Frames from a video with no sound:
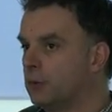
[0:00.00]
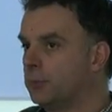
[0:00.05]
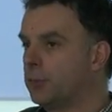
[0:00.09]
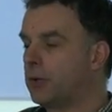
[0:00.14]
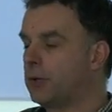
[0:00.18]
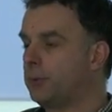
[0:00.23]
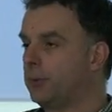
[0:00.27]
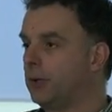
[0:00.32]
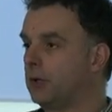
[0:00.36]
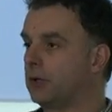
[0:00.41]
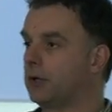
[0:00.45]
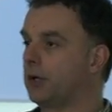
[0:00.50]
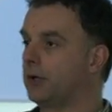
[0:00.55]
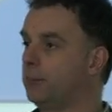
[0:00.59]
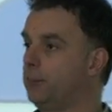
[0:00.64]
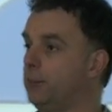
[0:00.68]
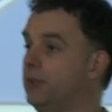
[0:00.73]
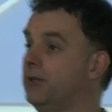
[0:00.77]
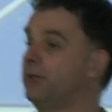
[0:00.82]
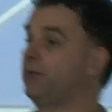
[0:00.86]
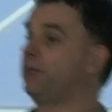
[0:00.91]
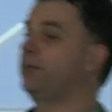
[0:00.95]
people are going to
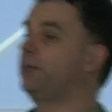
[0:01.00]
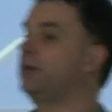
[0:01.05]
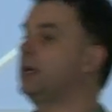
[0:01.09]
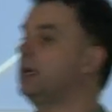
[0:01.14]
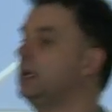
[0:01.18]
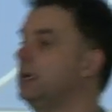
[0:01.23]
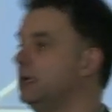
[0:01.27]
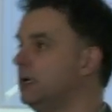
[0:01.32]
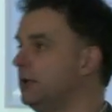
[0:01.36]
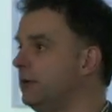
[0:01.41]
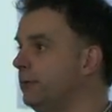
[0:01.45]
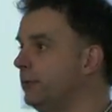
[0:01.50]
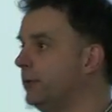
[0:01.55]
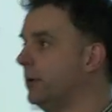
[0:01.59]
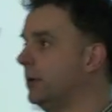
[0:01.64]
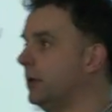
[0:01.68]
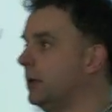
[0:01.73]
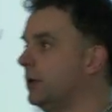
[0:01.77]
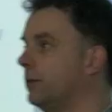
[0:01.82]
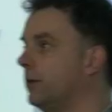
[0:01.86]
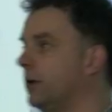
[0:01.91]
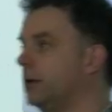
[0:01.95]
perceive
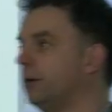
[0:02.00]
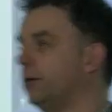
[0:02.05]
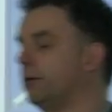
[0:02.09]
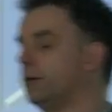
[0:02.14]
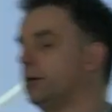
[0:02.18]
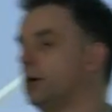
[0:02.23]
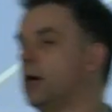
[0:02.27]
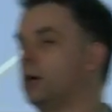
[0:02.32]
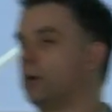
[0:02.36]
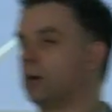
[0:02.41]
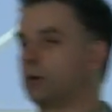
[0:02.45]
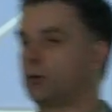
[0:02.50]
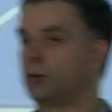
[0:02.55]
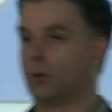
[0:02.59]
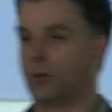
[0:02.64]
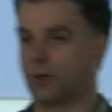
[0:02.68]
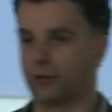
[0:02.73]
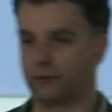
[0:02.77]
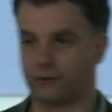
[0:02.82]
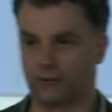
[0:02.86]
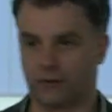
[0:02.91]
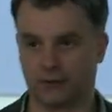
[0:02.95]
that it's lower
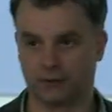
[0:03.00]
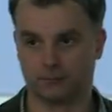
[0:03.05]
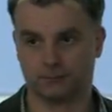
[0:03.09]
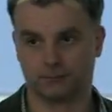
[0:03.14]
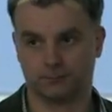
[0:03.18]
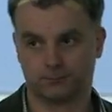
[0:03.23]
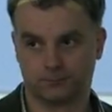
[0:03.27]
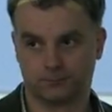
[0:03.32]
quality.